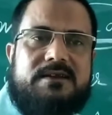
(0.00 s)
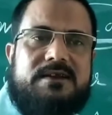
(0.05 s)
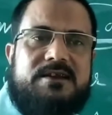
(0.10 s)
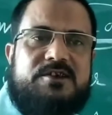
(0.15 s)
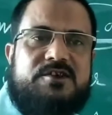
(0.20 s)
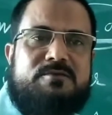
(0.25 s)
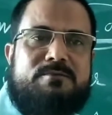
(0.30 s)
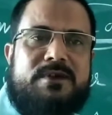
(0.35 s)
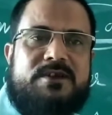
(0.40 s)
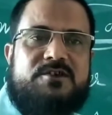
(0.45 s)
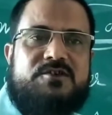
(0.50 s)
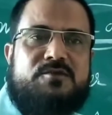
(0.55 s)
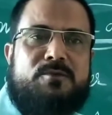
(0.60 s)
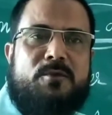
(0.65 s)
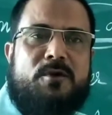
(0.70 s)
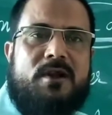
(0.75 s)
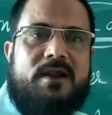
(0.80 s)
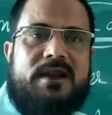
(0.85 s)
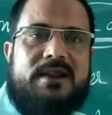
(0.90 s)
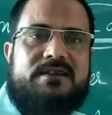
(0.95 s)
this much
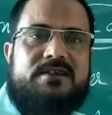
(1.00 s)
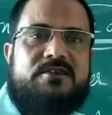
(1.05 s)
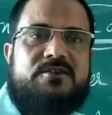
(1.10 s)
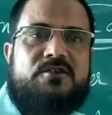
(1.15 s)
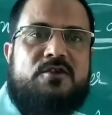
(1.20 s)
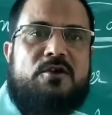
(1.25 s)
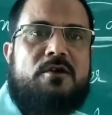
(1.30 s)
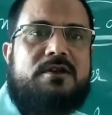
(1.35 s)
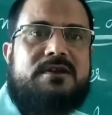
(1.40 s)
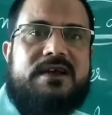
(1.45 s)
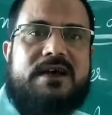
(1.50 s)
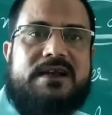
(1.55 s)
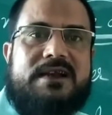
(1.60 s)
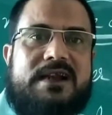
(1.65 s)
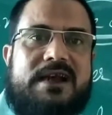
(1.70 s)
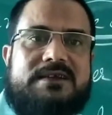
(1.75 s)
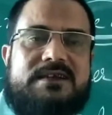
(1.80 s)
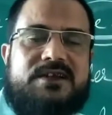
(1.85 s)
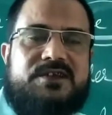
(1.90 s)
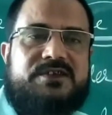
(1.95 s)
smallness is not there
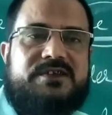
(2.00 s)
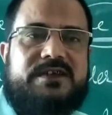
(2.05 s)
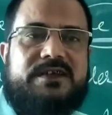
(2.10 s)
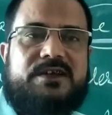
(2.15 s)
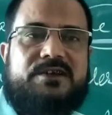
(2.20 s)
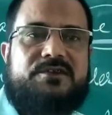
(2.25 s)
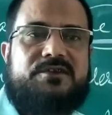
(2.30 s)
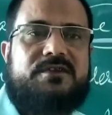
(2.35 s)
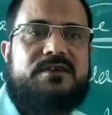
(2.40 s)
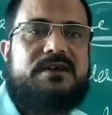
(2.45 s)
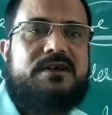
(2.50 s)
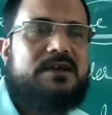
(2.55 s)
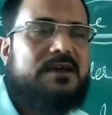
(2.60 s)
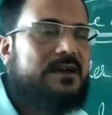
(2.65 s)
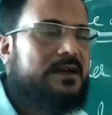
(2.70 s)
in other states.